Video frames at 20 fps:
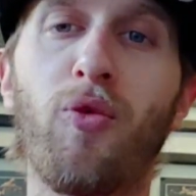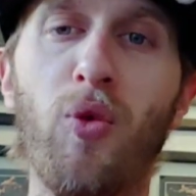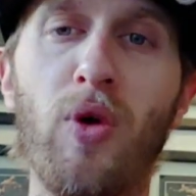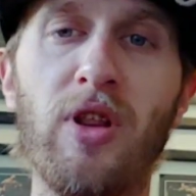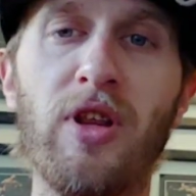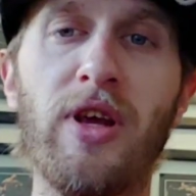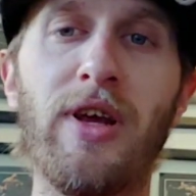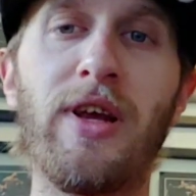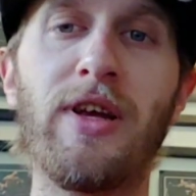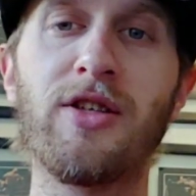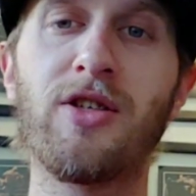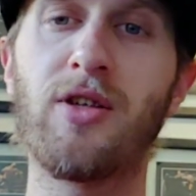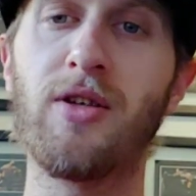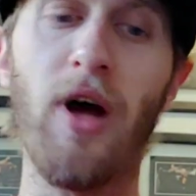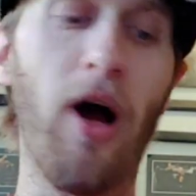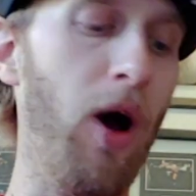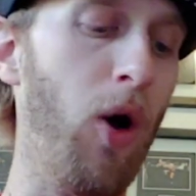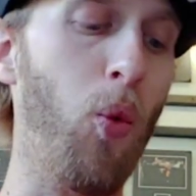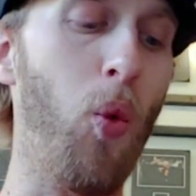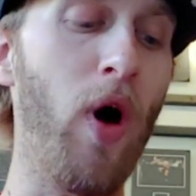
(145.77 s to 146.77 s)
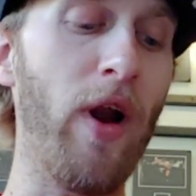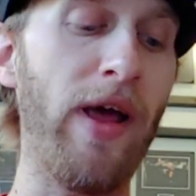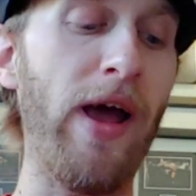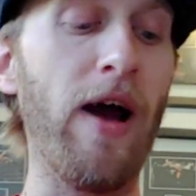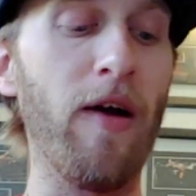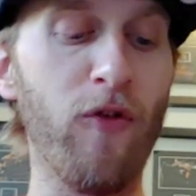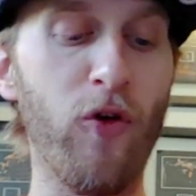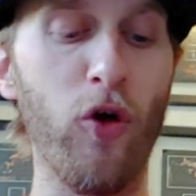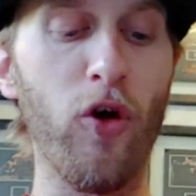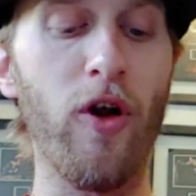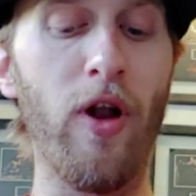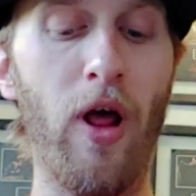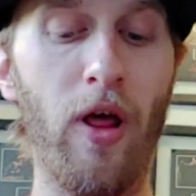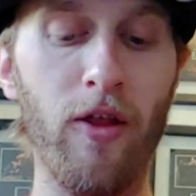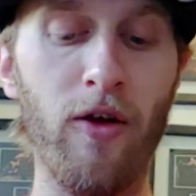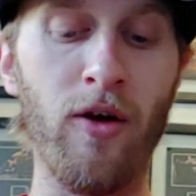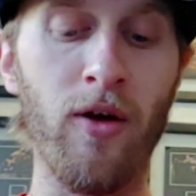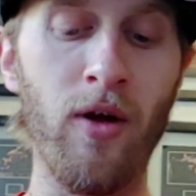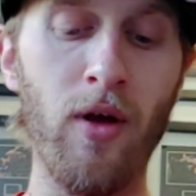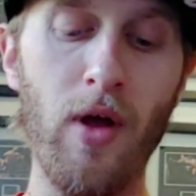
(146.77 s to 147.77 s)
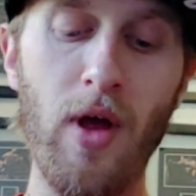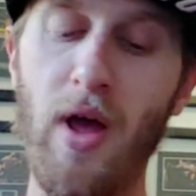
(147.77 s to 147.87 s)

released one after another,